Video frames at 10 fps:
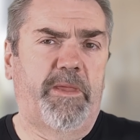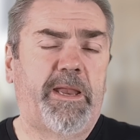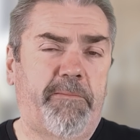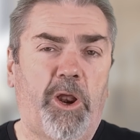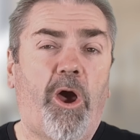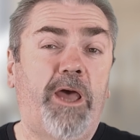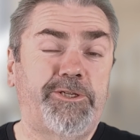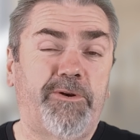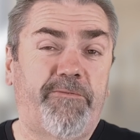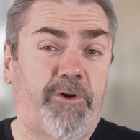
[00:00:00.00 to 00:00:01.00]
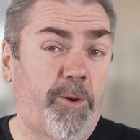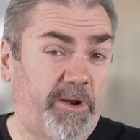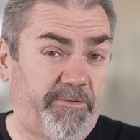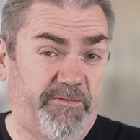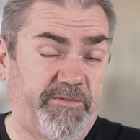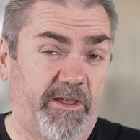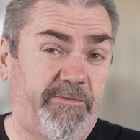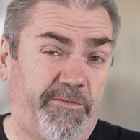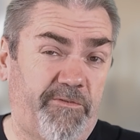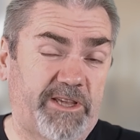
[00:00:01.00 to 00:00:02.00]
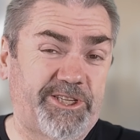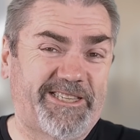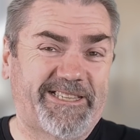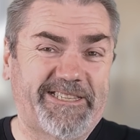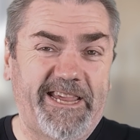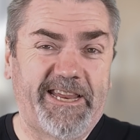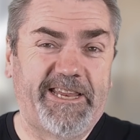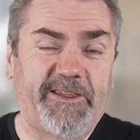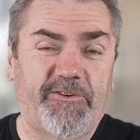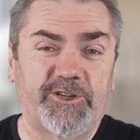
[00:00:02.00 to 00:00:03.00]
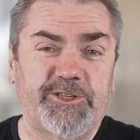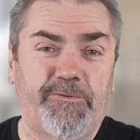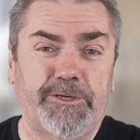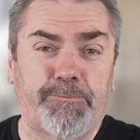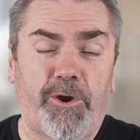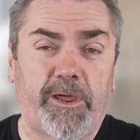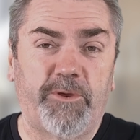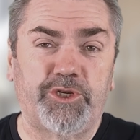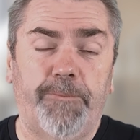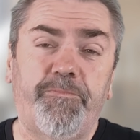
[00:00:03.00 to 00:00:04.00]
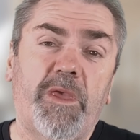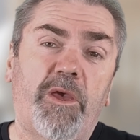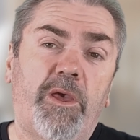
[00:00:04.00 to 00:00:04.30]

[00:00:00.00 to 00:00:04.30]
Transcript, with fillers: in an ideal environment, if you've actually succeeded and you've got your first programming job,